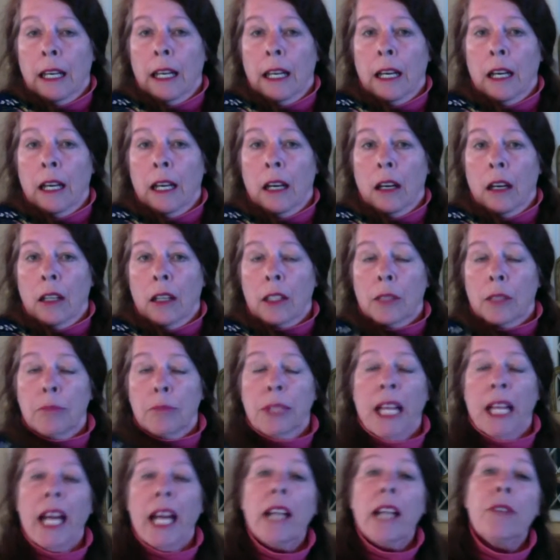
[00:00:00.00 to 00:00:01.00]
The
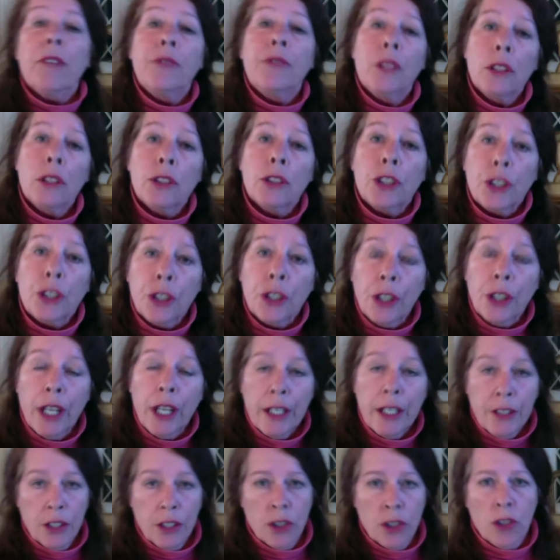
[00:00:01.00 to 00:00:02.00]
black vulture
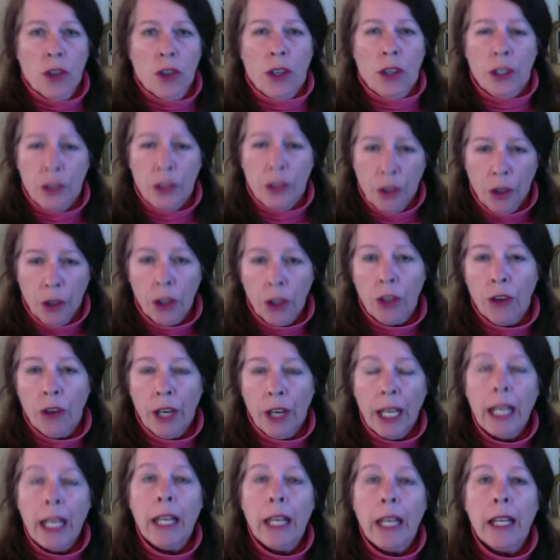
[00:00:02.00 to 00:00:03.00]
has a dark, dark
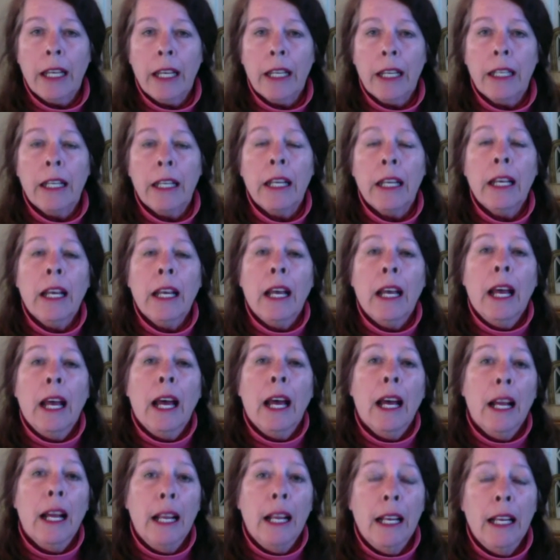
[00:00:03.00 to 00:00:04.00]
gray head,
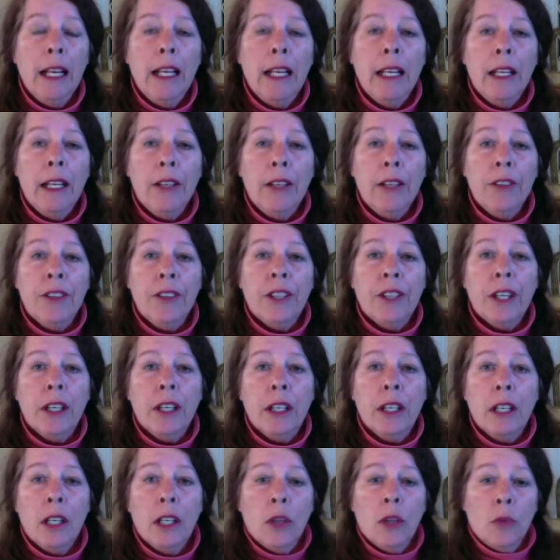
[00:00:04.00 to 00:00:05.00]
and
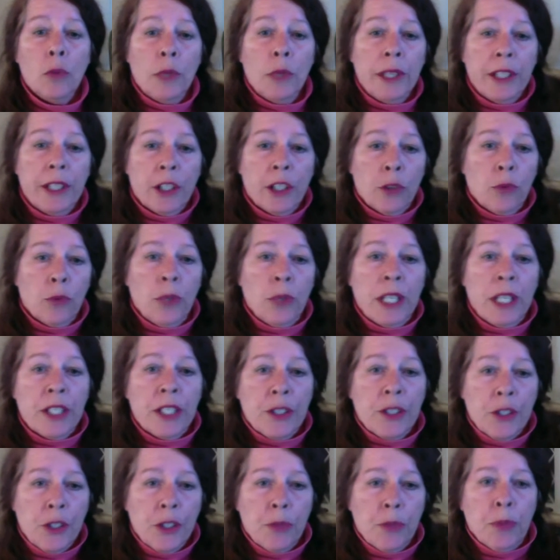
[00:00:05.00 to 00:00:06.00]
when their wings
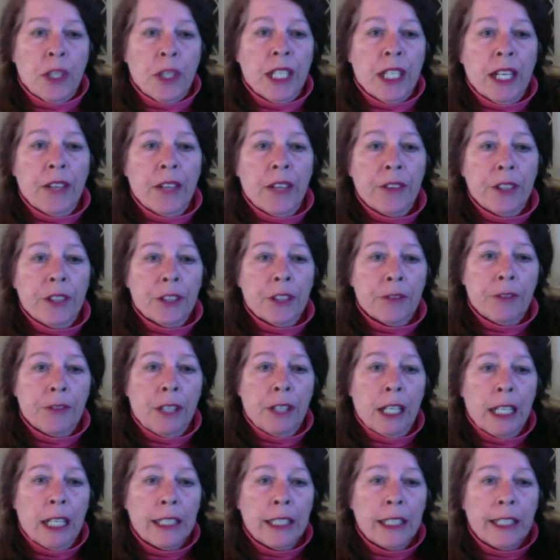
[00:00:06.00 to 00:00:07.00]
are spread out and they're
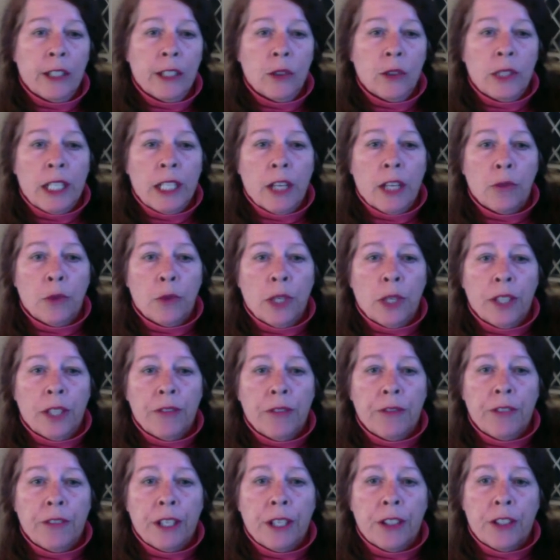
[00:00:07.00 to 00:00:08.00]
flying, they only have white
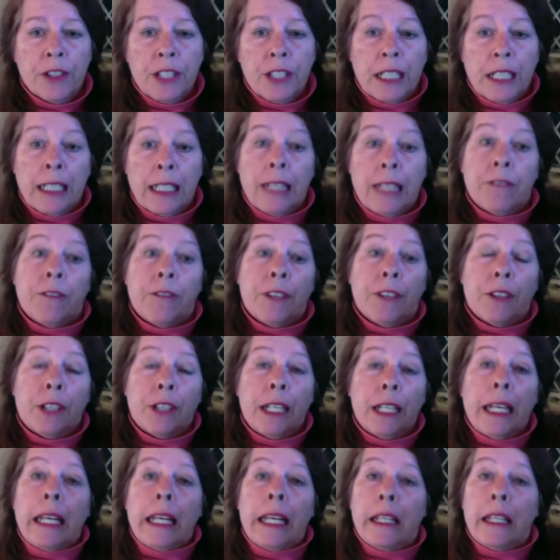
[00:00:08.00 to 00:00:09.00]
feathers at the very
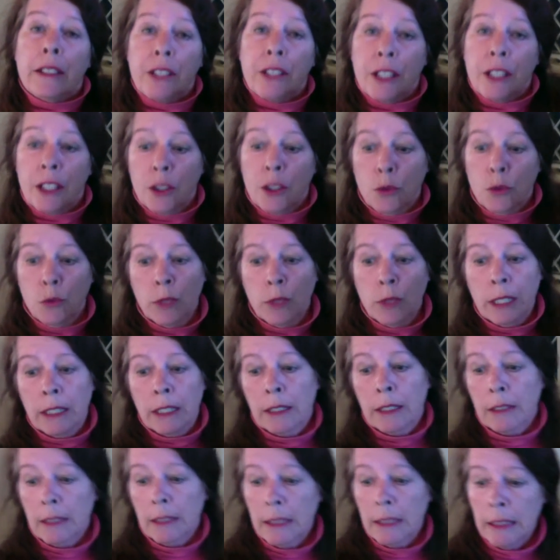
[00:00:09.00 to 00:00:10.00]
ends of their
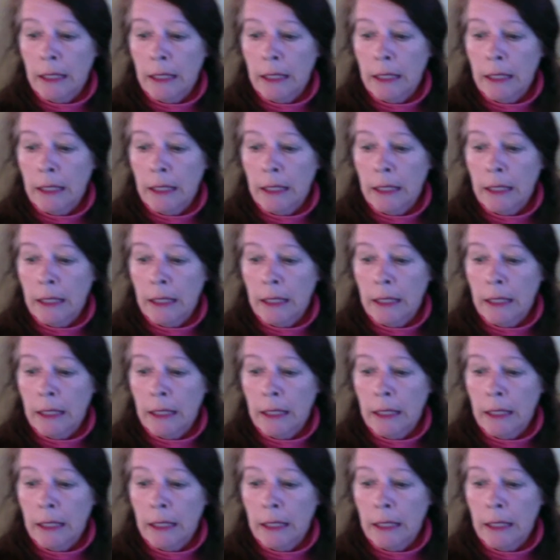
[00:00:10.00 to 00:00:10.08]
wings.